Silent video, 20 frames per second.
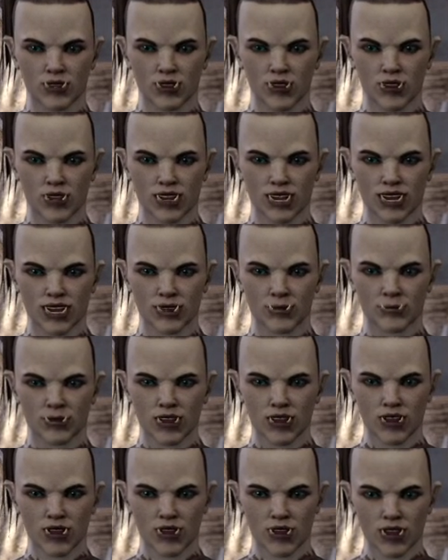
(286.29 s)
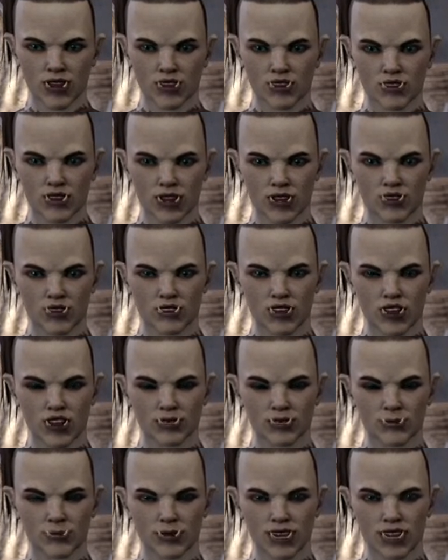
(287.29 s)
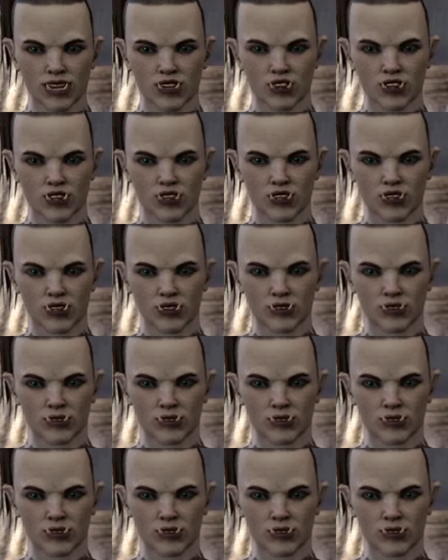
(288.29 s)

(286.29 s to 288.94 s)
Could get it mauled off on your first pledge.